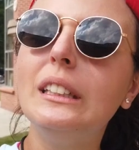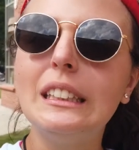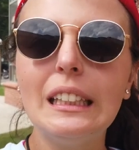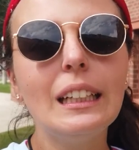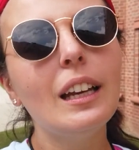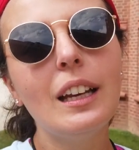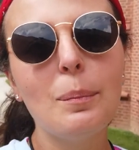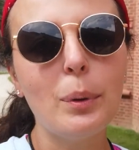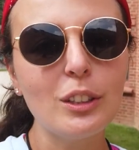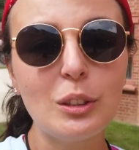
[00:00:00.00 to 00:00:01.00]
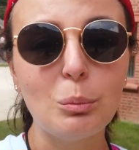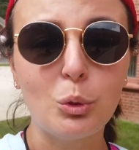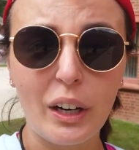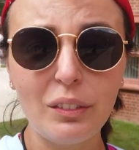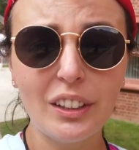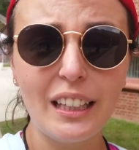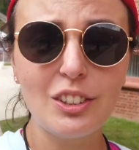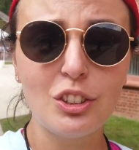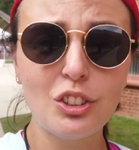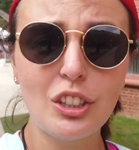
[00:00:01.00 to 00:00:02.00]
we did build some great
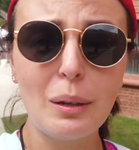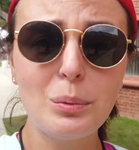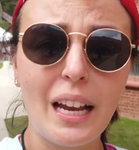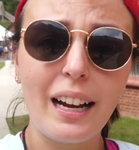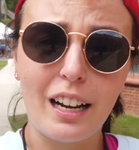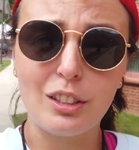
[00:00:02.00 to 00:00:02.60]
relationships. I